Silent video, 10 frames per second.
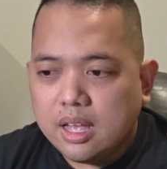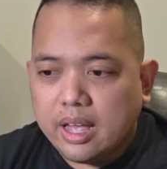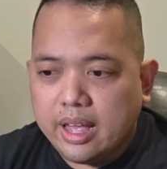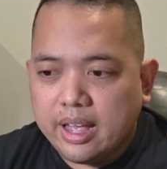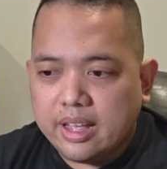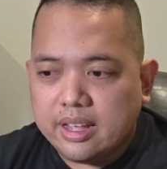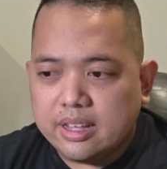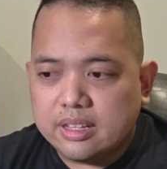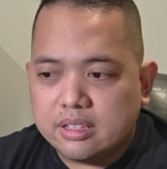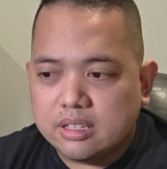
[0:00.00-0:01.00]

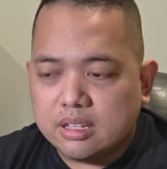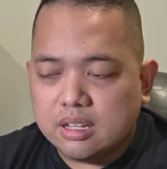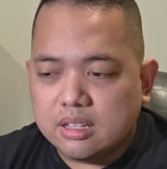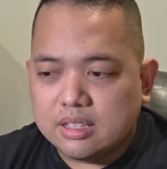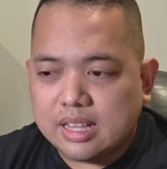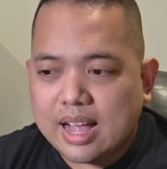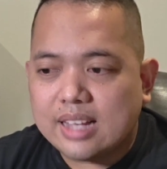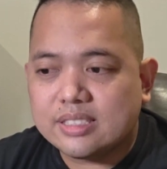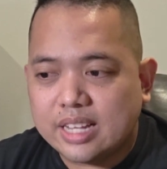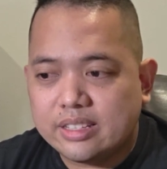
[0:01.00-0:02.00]
And the
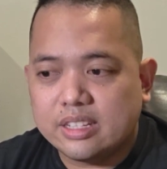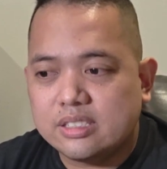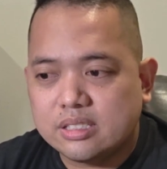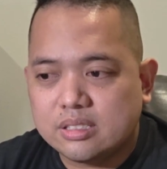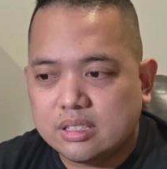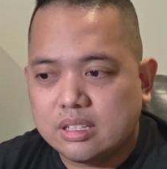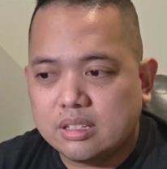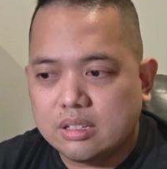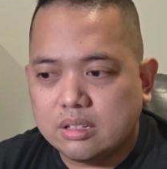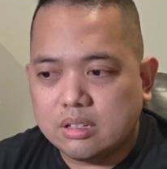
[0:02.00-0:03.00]
last sentence,
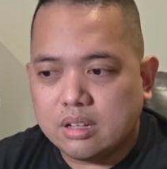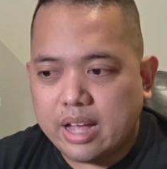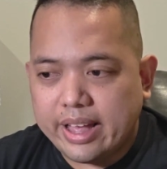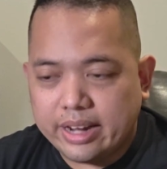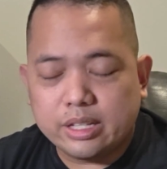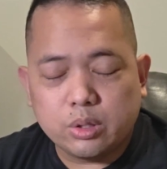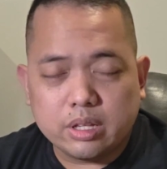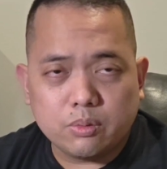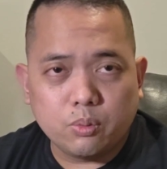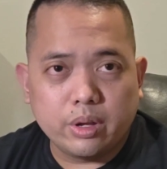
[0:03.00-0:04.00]
I ended
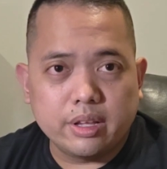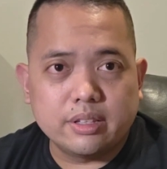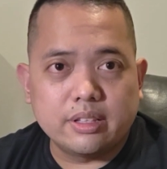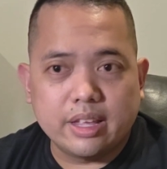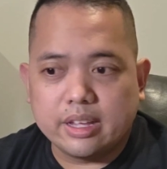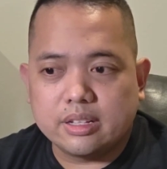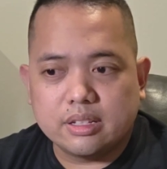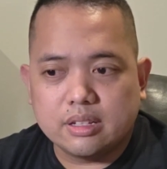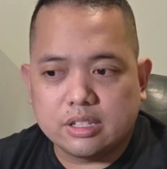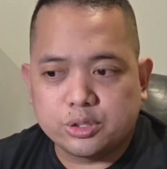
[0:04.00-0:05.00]
it with like
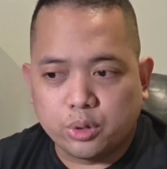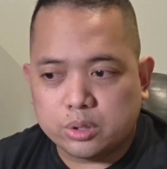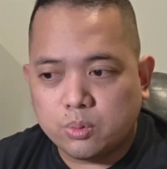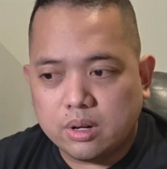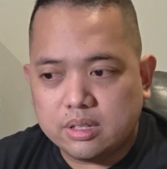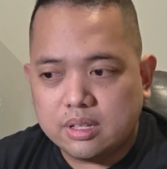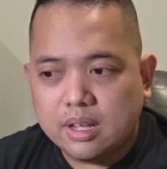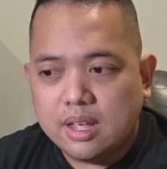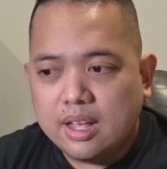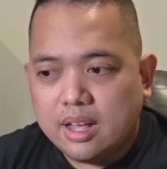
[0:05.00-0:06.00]
a short one.
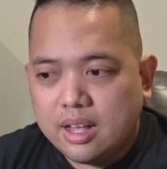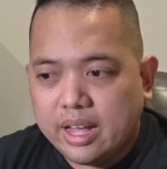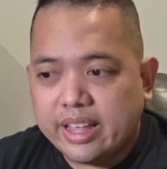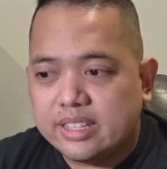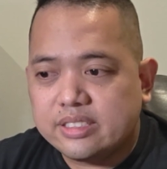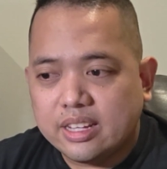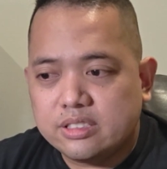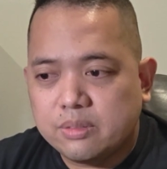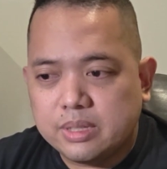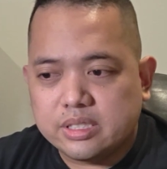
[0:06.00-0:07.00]
I
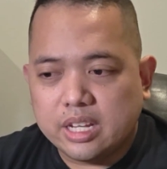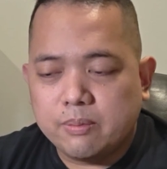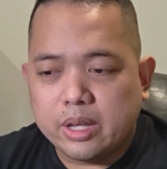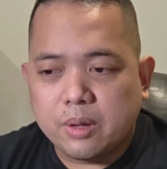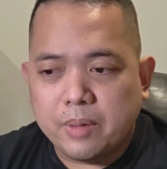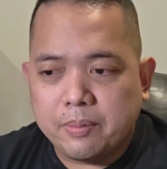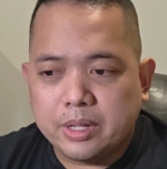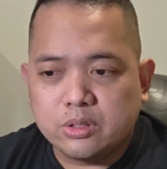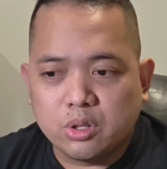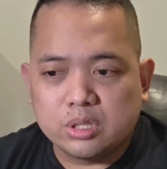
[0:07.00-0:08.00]
intend to maintain my
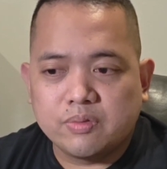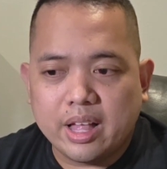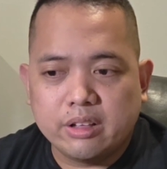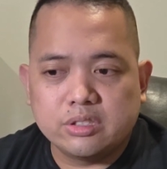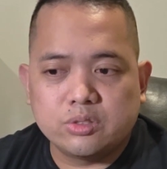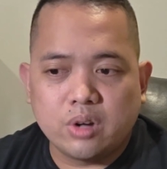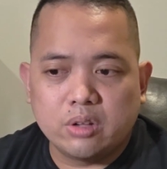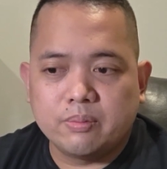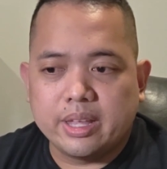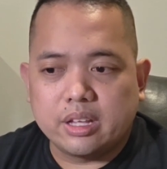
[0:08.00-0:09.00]
commitment to those values
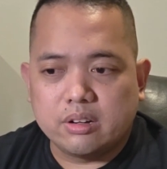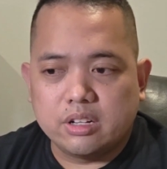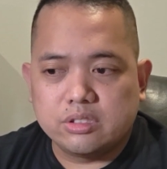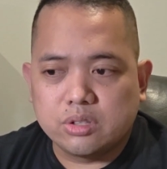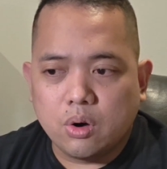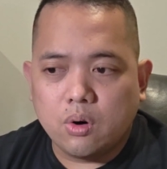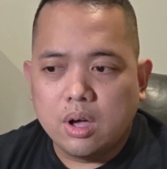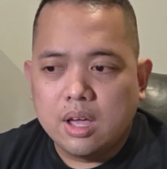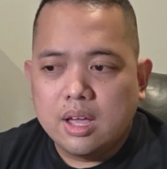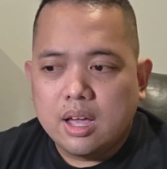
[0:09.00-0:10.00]
throughout my career. So
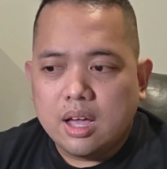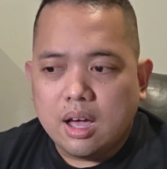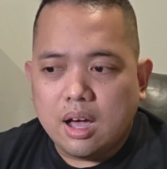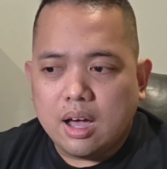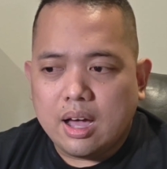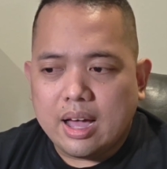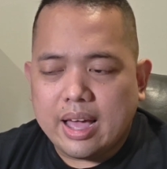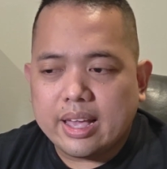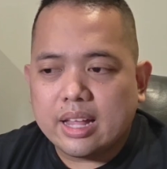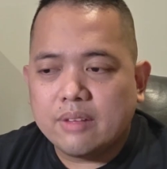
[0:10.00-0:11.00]

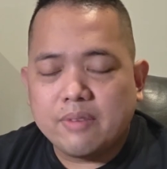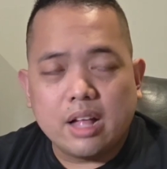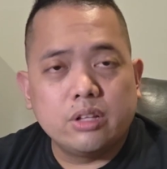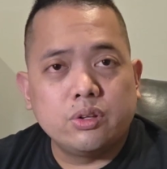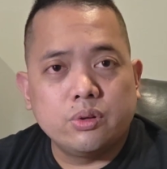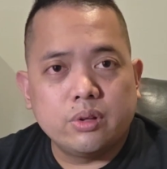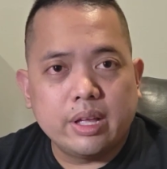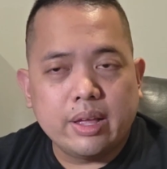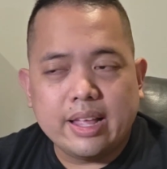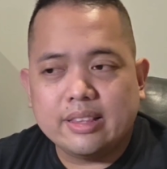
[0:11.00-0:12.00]
I kind of value
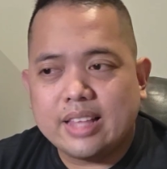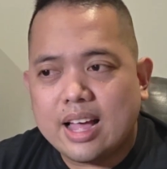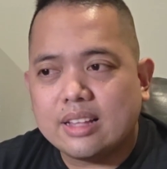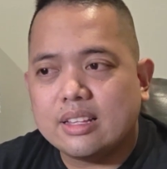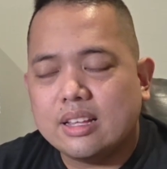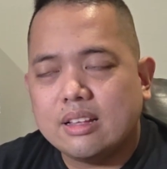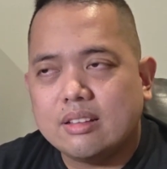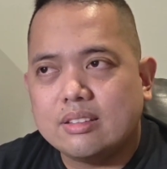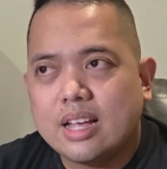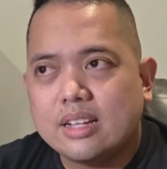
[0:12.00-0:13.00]
in that
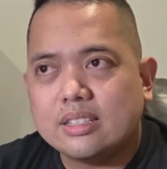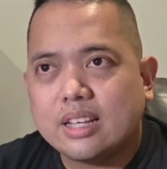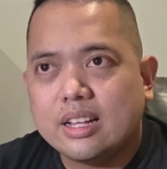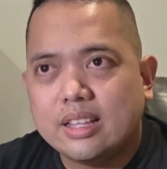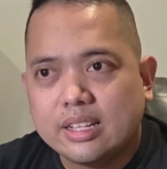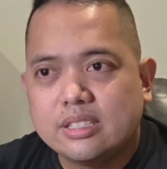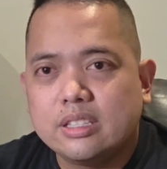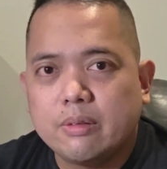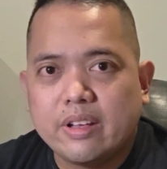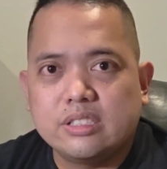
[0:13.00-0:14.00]
kind of like
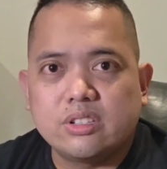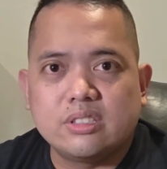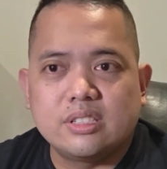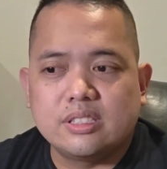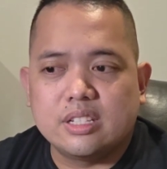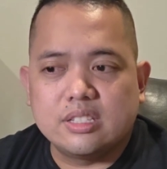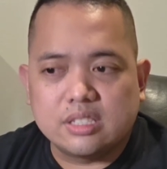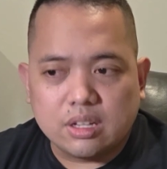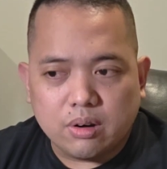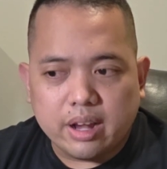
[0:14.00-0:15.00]
signifies
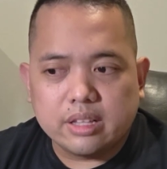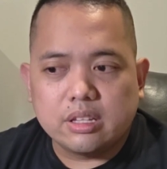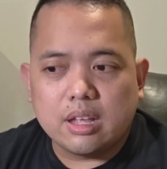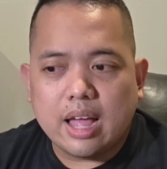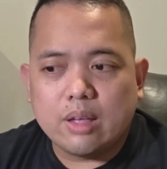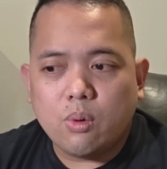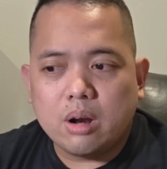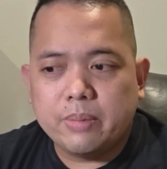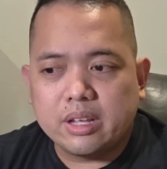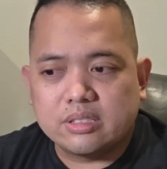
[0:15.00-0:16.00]
consistency, right? I
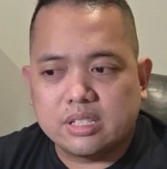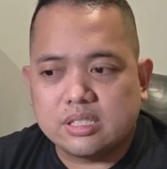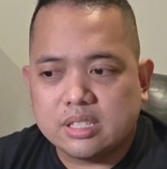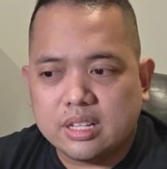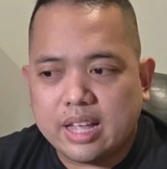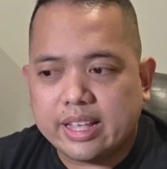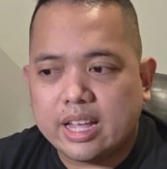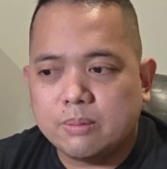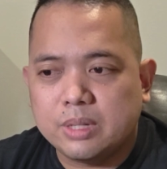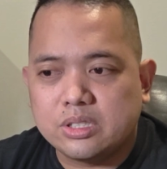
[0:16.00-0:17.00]
want to be consistent. I
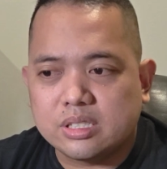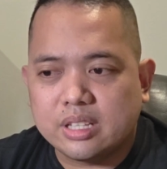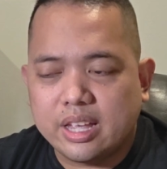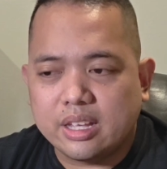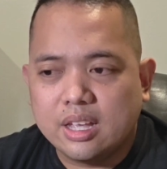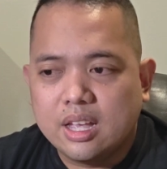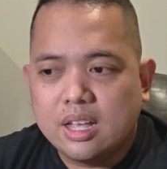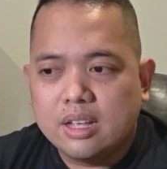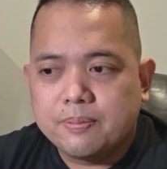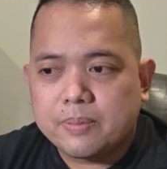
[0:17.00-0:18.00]
can't be just like
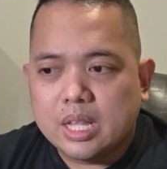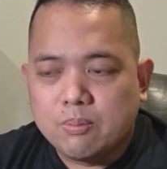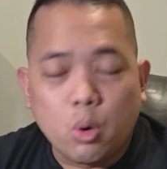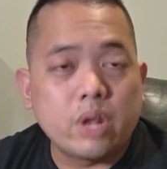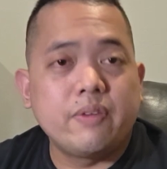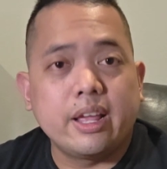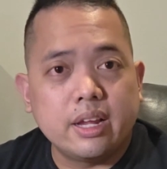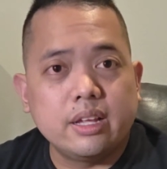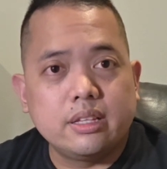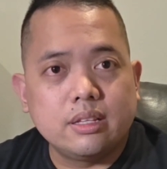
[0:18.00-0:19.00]

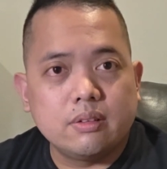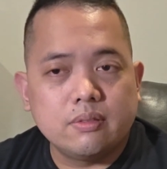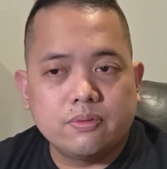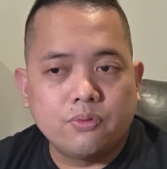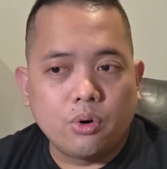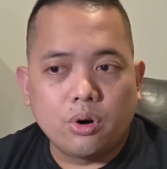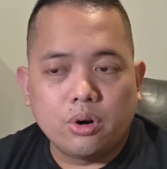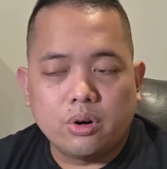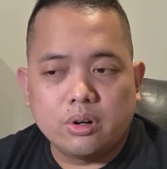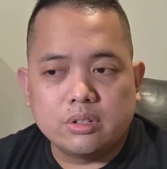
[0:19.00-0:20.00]
motivated
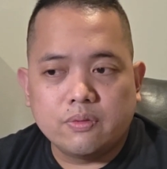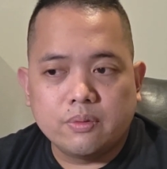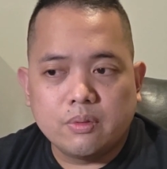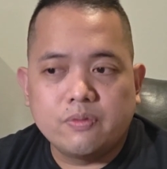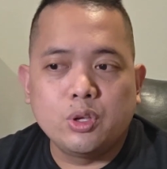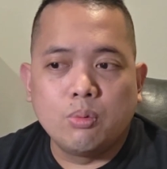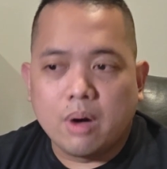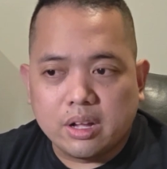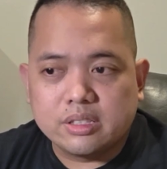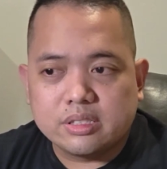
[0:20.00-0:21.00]
for few
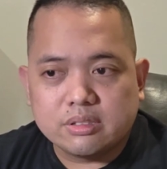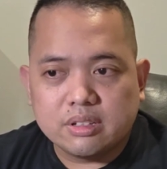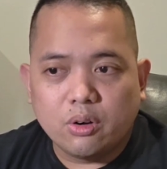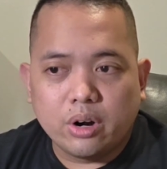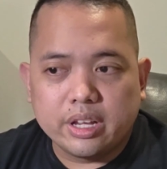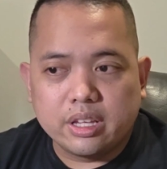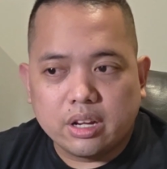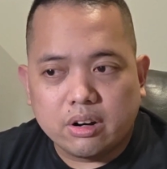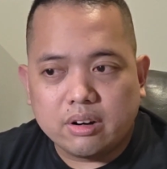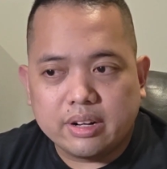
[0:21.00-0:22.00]
months or a
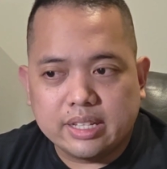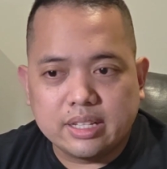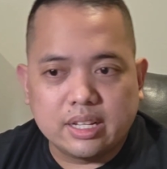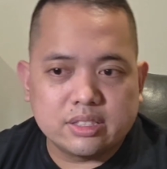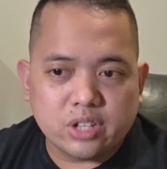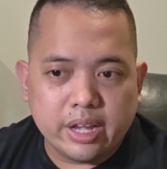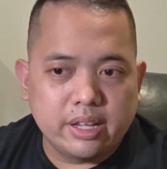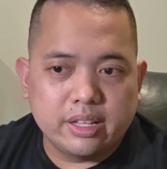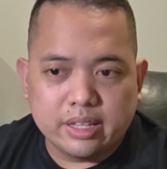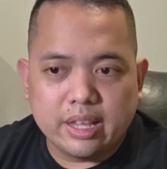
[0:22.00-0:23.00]
year and then try
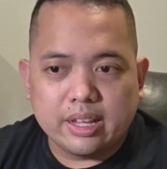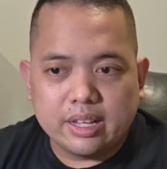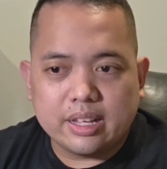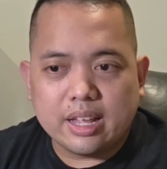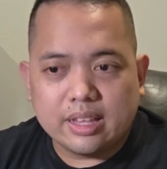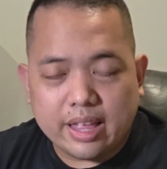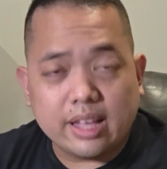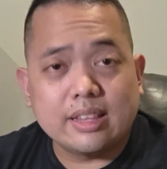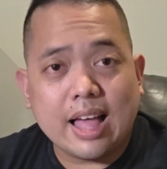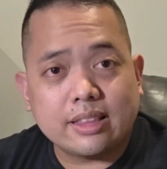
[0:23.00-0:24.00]
like, kind of
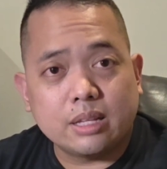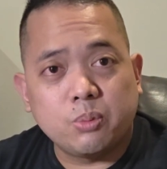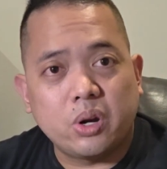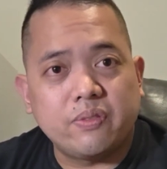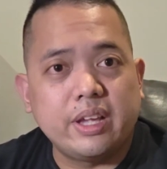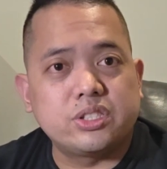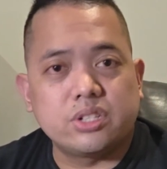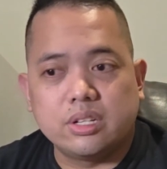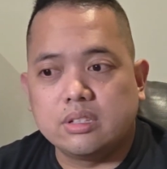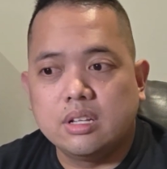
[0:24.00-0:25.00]
like lack that
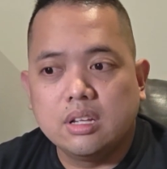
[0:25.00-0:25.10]
motivation